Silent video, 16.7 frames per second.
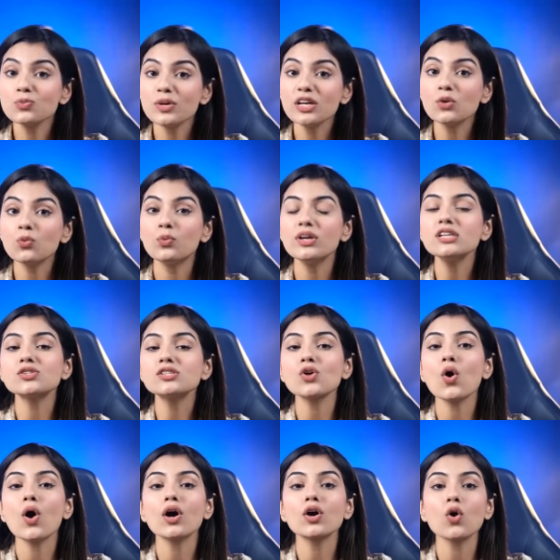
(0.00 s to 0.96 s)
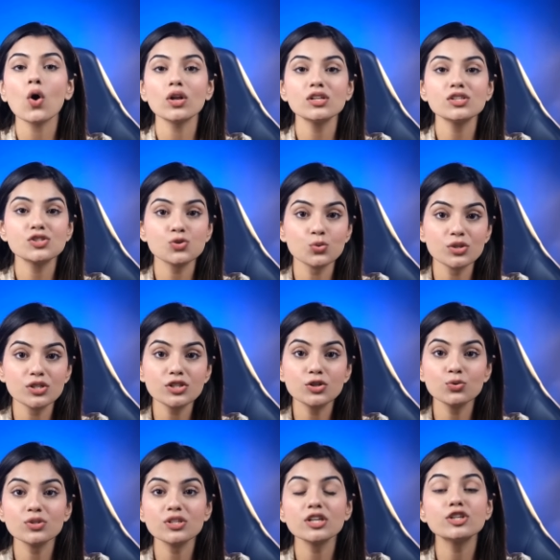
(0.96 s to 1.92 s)
week, we saw a college
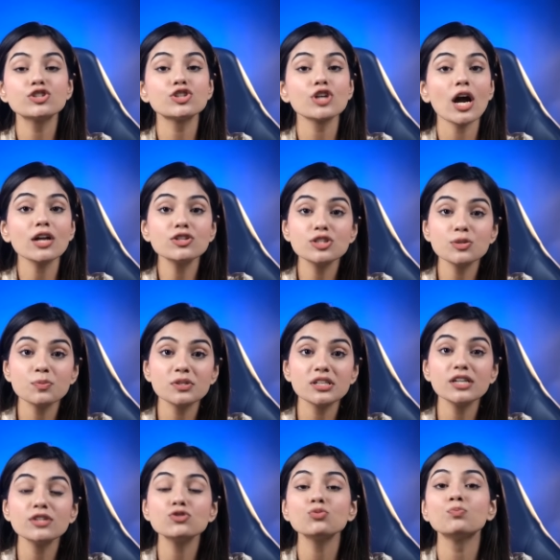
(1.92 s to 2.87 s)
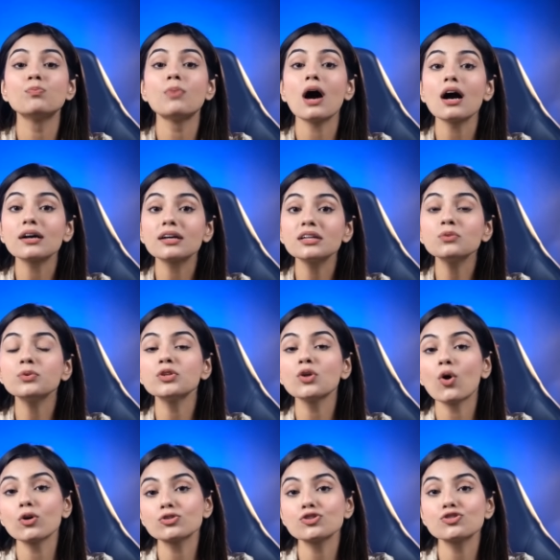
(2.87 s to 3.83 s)
student using ChatGPT to bargain with
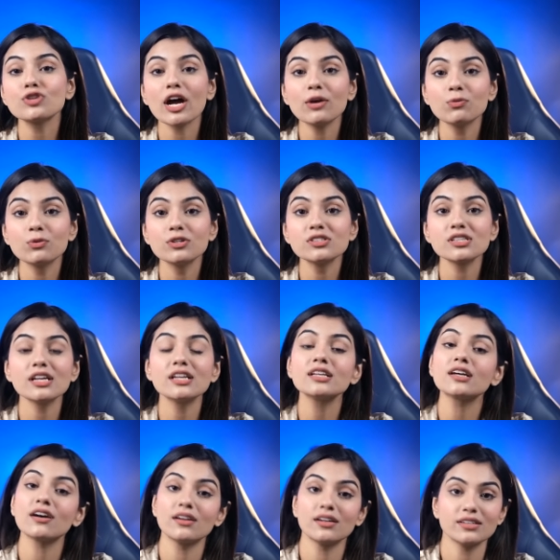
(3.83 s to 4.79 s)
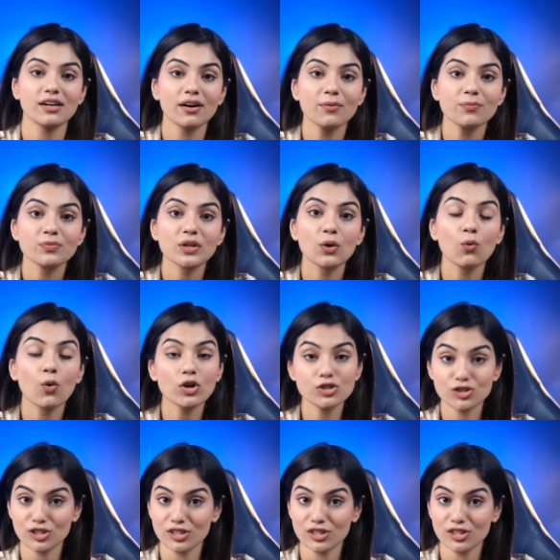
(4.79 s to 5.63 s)
auto drivers in Kannada. Watch